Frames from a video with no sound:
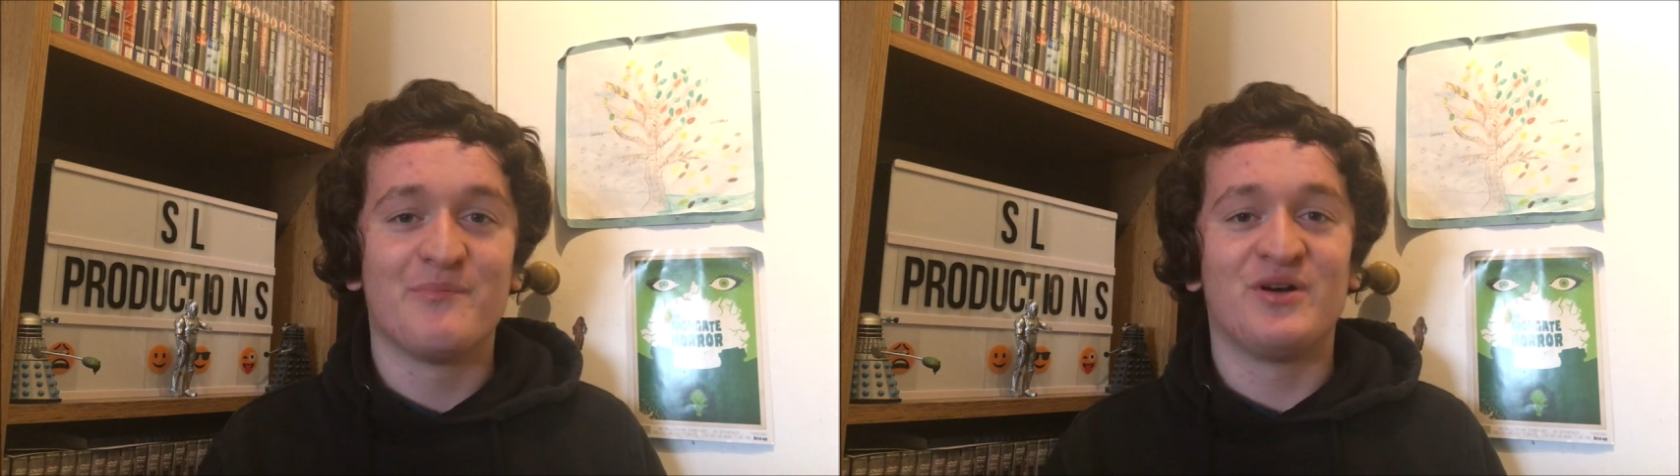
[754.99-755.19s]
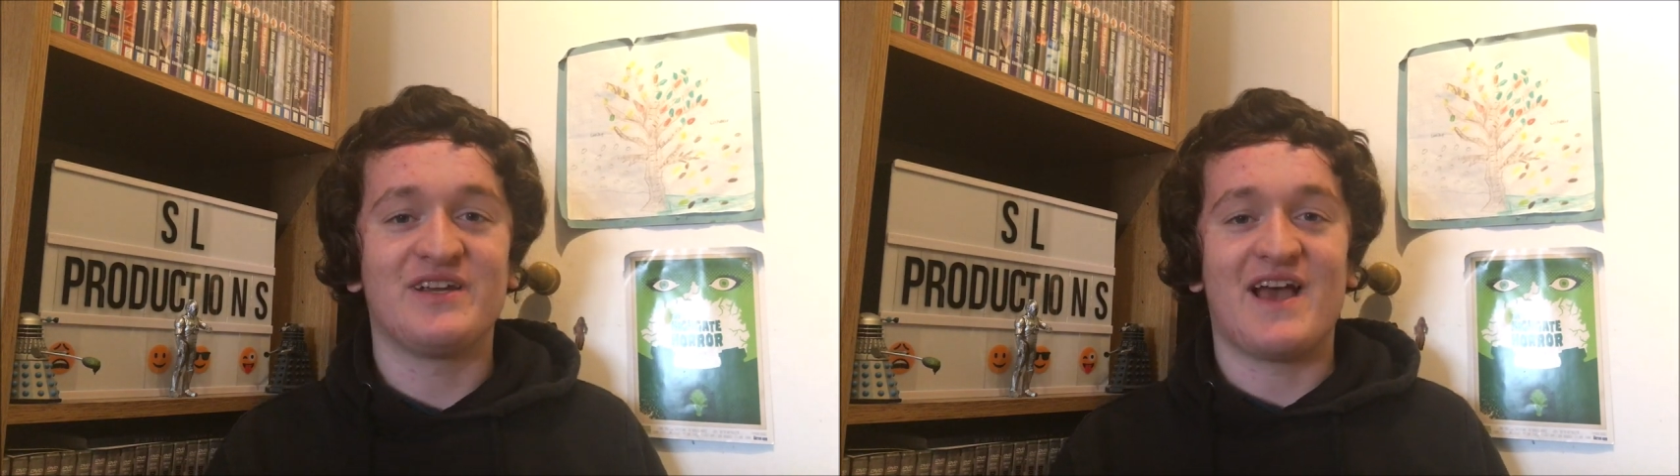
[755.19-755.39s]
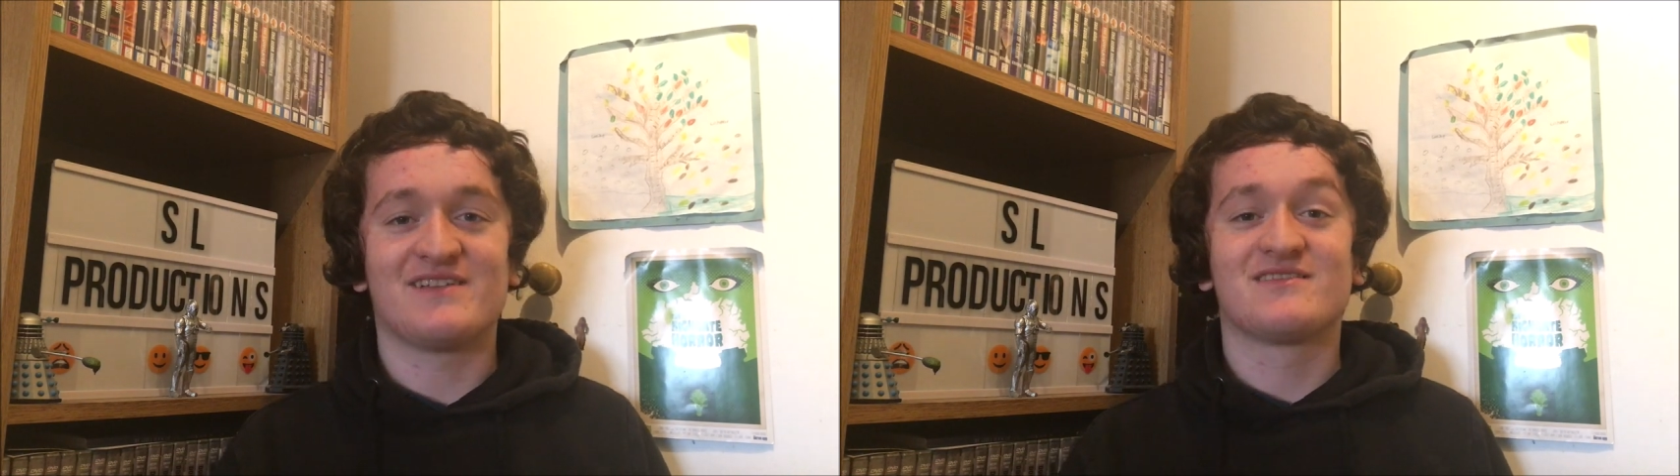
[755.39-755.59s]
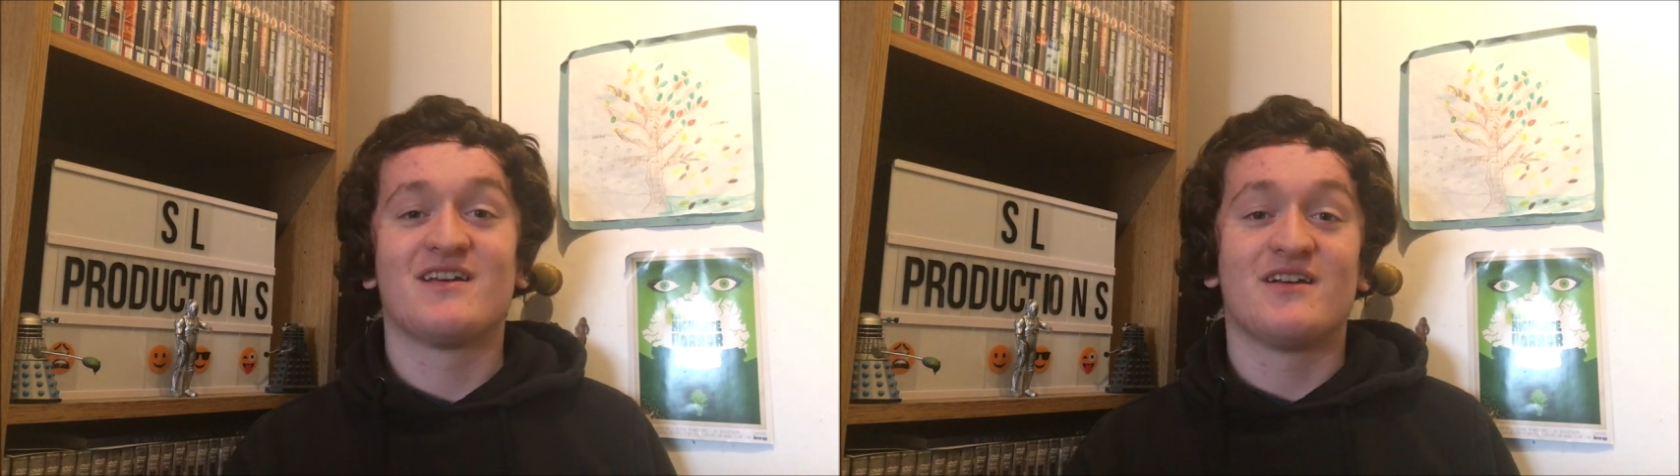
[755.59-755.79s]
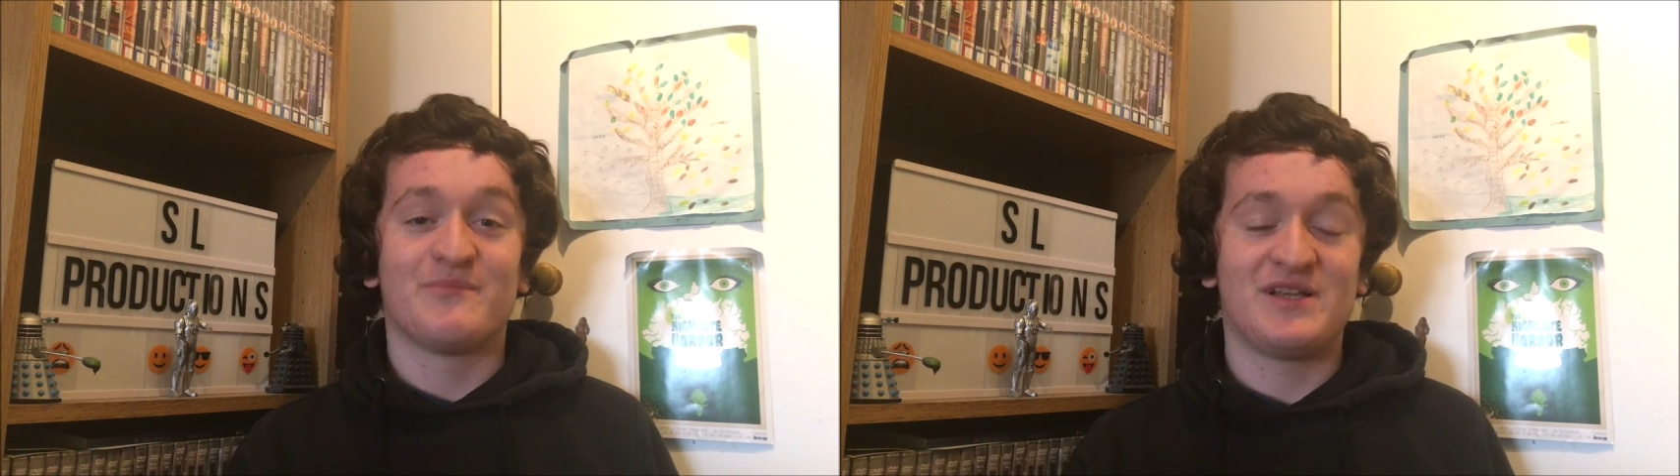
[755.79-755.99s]
But yes,
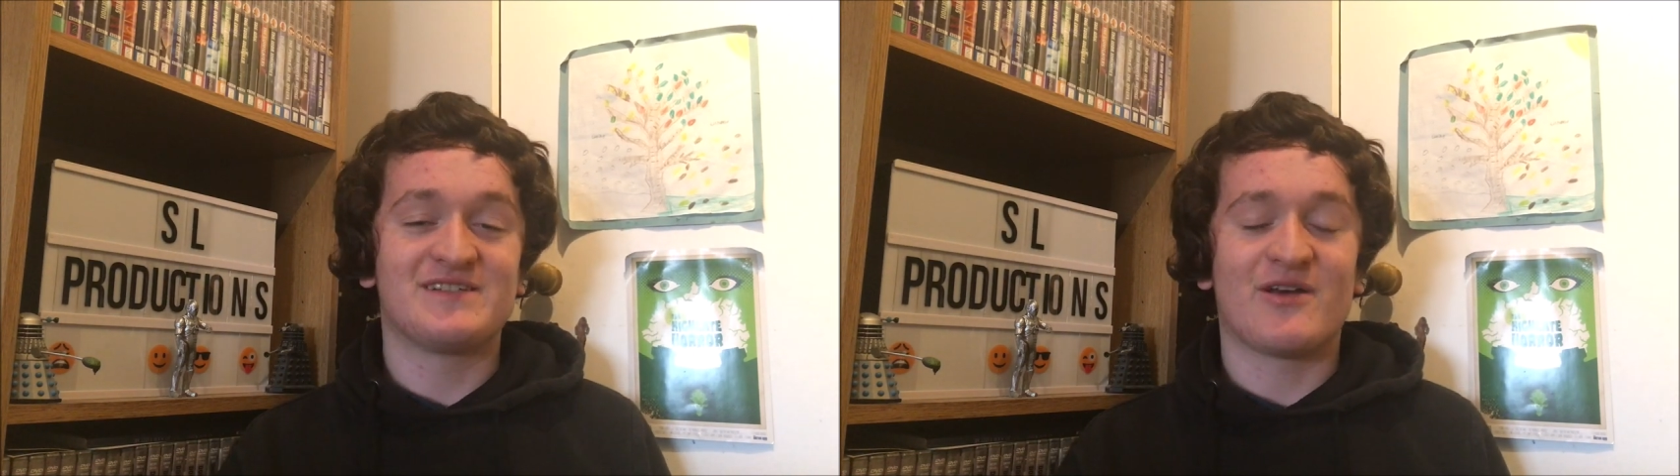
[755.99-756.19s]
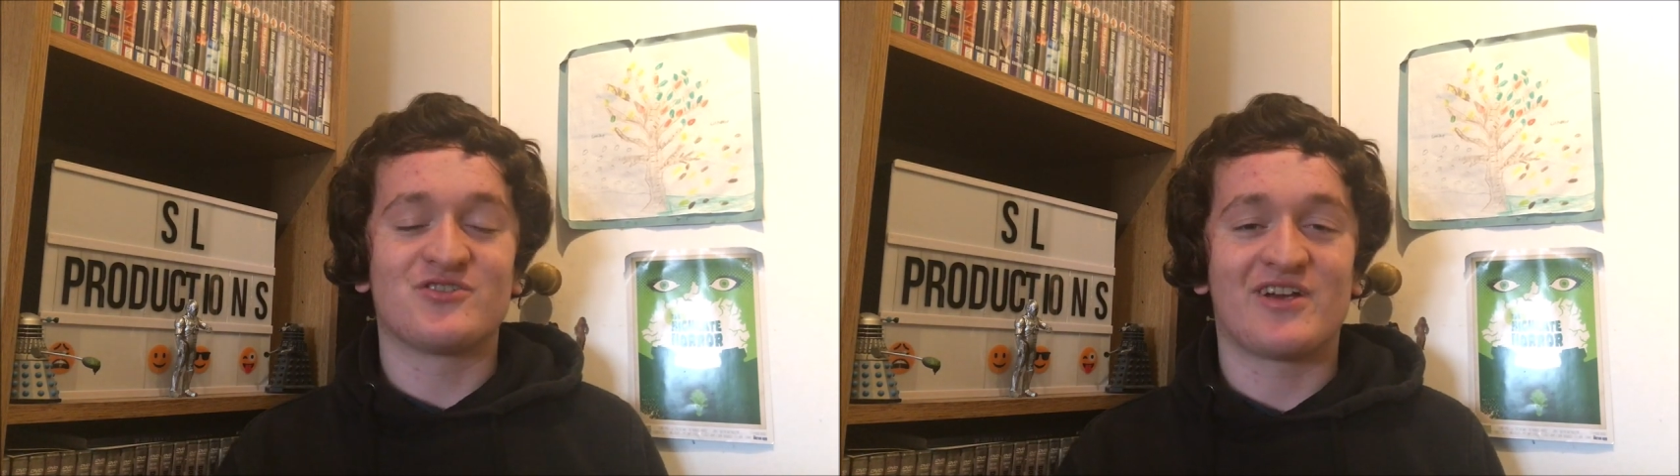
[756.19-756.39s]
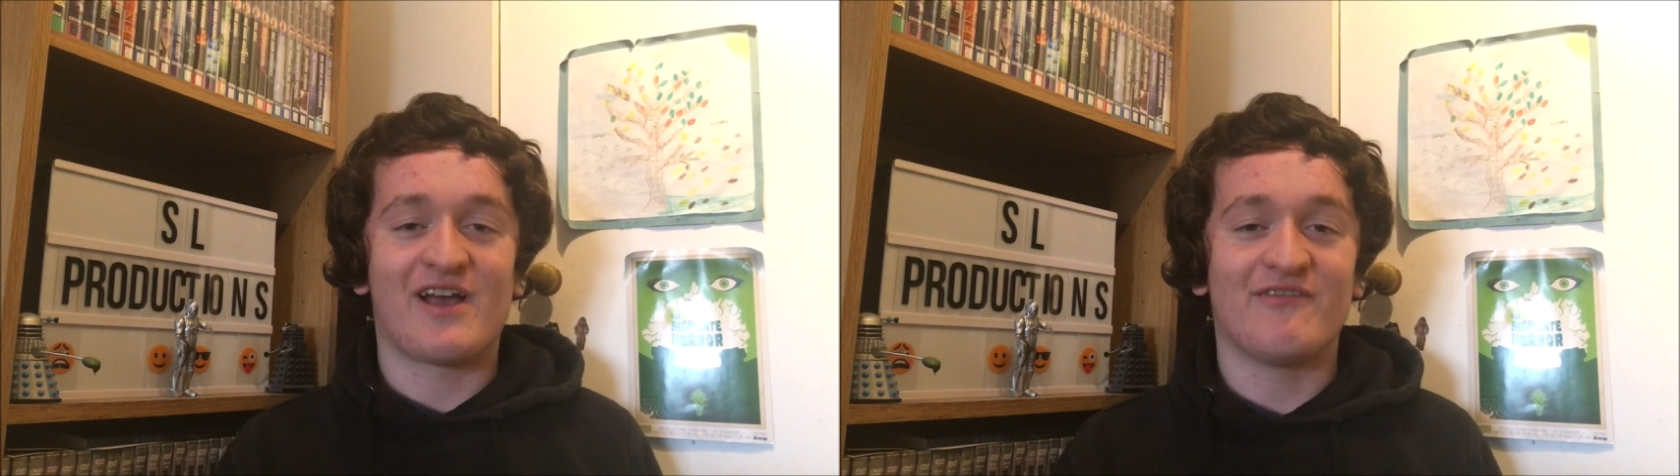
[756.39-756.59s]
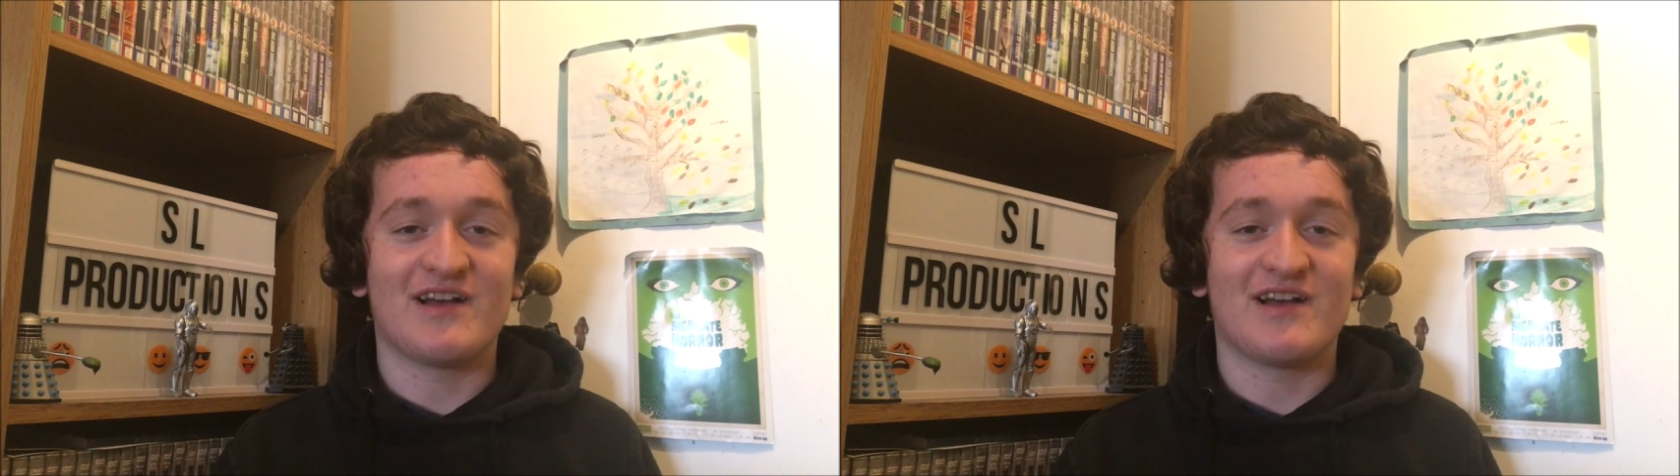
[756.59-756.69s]
please go check out